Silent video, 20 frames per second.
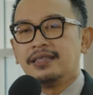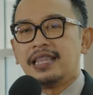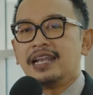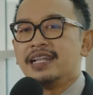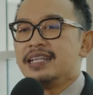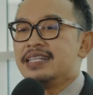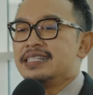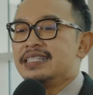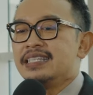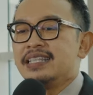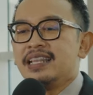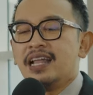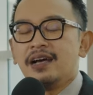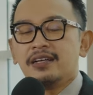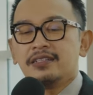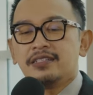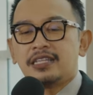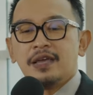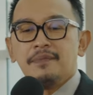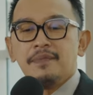tak ada istilah
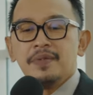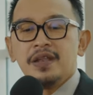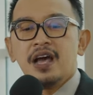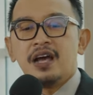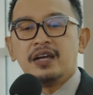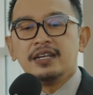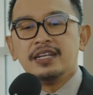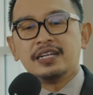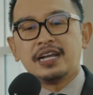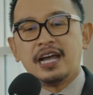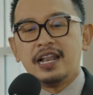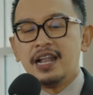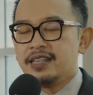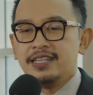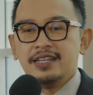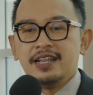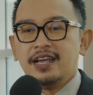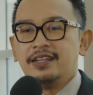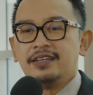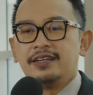saya menang dia kalah,
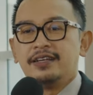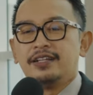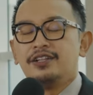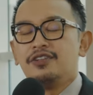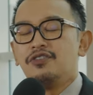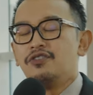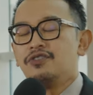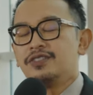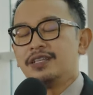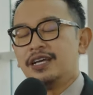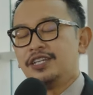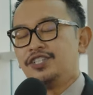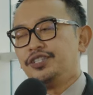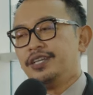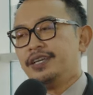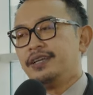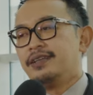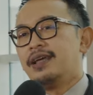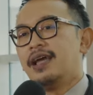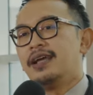tidak ada. No such
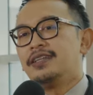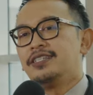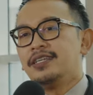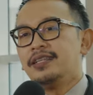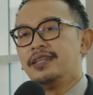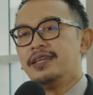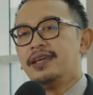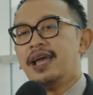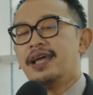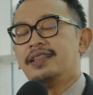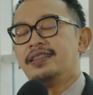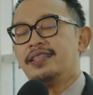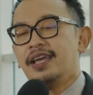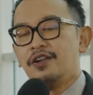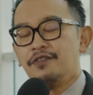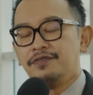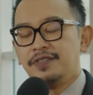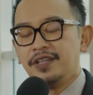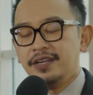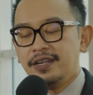thing. Actually at the
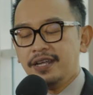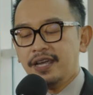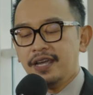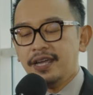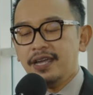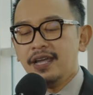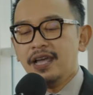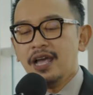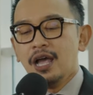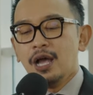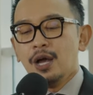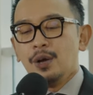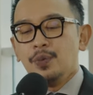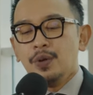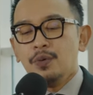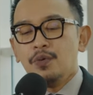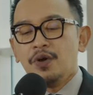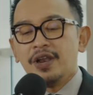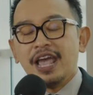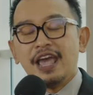end of the day,
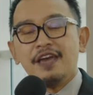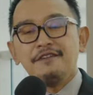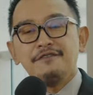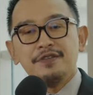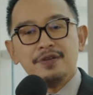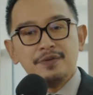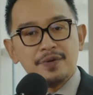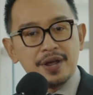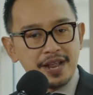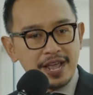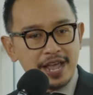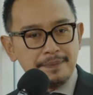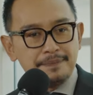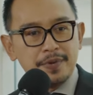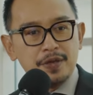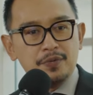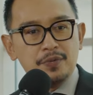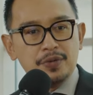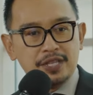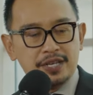we want everyone
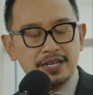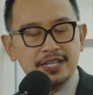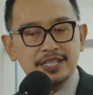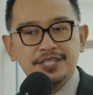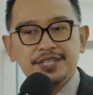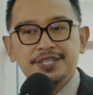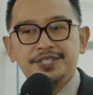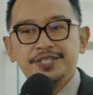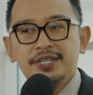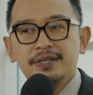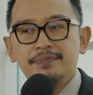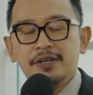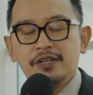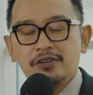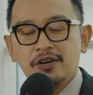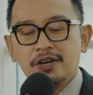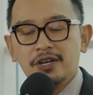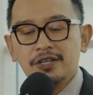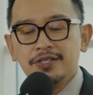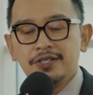happy with the decision,
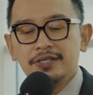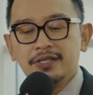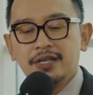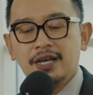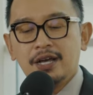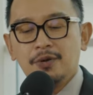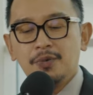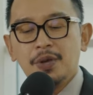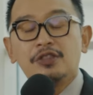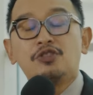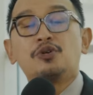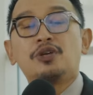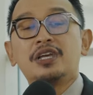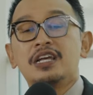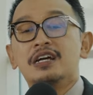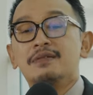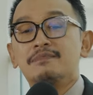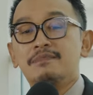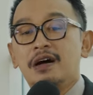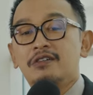because we are
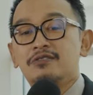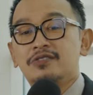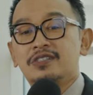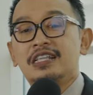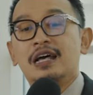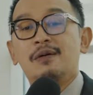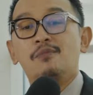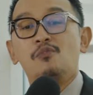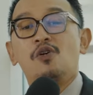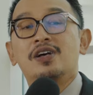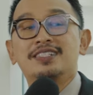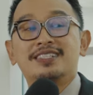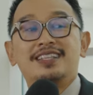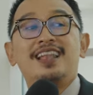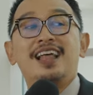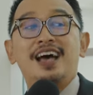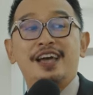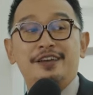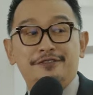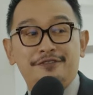talking about someone's
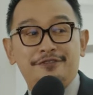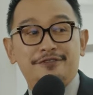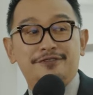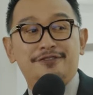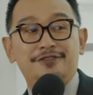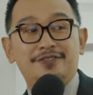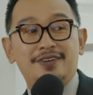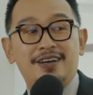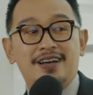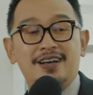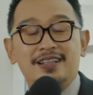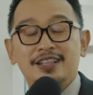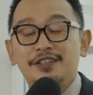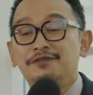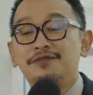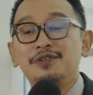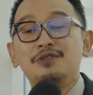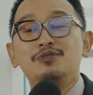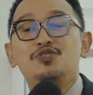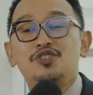life.
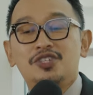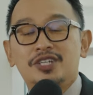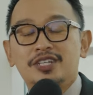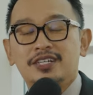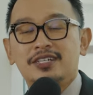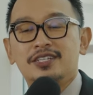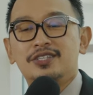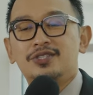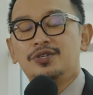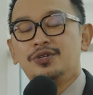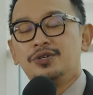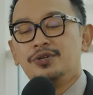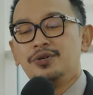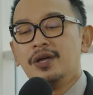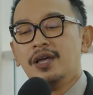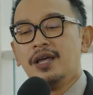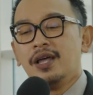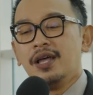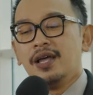the future. So,